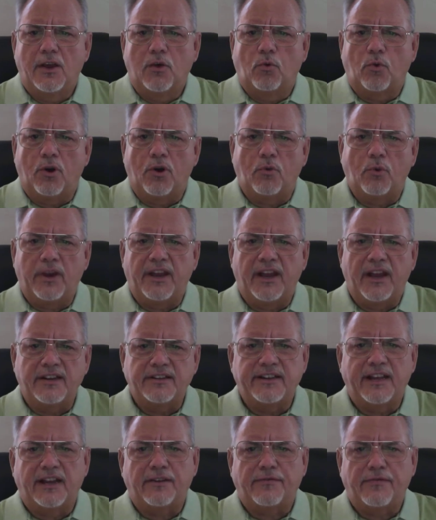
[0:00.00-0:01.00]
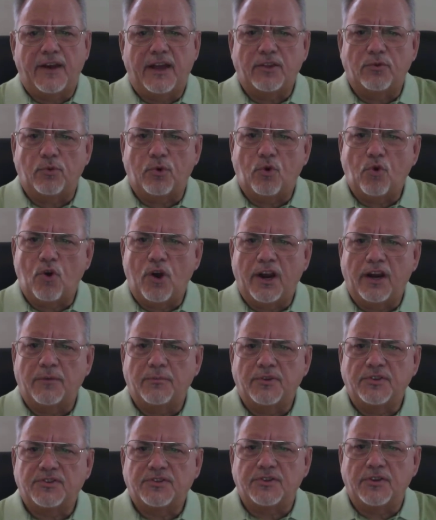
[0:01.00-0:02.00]
where we identify the
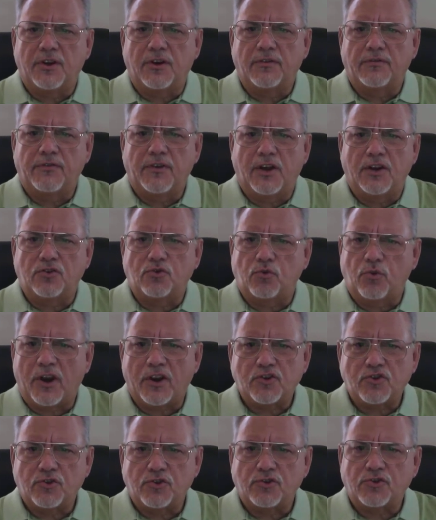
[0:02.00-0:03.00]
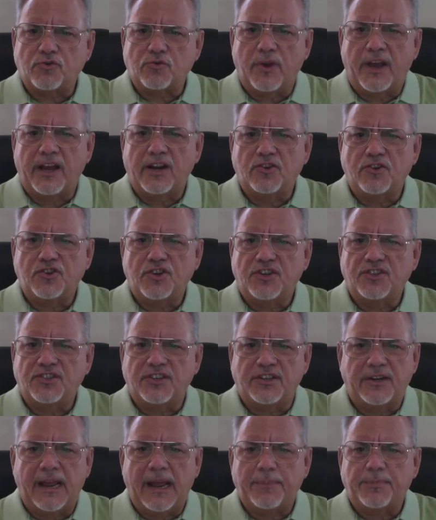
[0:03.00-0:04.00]
requirements of directional strategies,
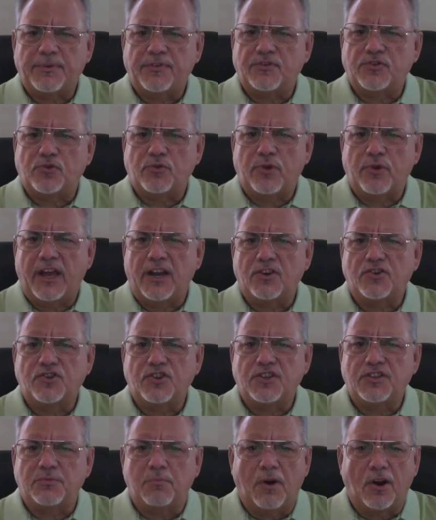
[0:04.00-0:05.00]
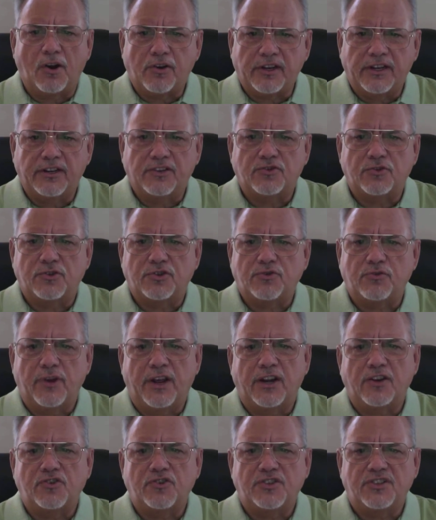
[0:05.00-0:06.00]
adaptive strategies, market entry
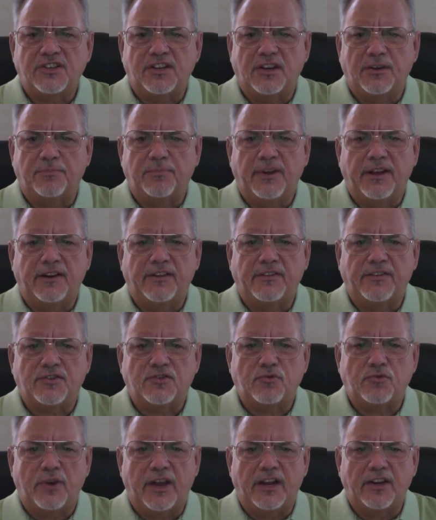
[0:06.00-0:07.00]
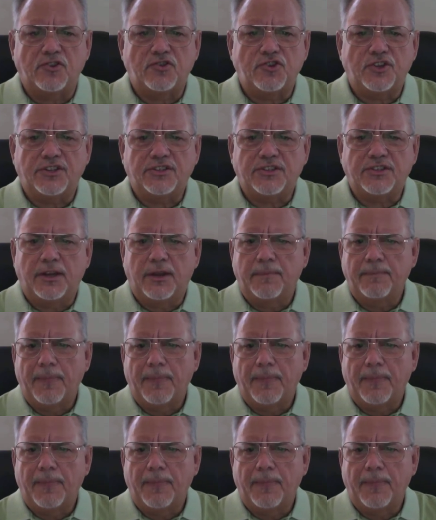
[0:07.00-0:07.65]
strategies, and competitive strategies.